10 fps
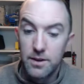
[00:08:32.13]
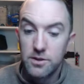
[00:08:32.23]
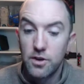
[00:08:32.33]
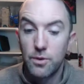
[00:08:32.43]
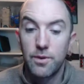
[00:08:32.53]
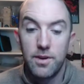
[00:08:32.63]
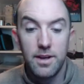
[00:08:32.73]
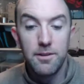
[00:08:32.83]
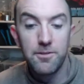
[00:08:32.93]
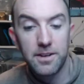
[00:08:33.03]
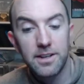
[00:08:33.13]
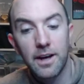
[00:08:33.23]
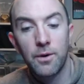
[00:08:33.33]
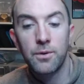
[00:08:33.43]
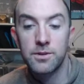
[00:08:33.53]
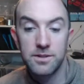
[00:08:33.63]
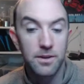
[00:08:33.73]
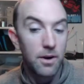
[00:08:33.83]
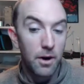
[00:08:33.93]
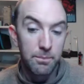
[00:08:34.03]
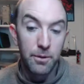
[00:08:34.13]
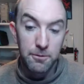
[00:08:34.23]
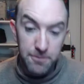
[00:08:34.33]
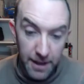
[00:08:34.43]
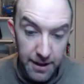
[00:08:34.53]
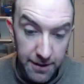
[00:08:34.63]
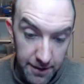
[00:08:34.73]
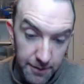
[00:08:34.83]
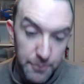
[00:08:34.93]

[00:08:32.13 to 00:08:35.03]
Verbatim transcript: So if it goes above that,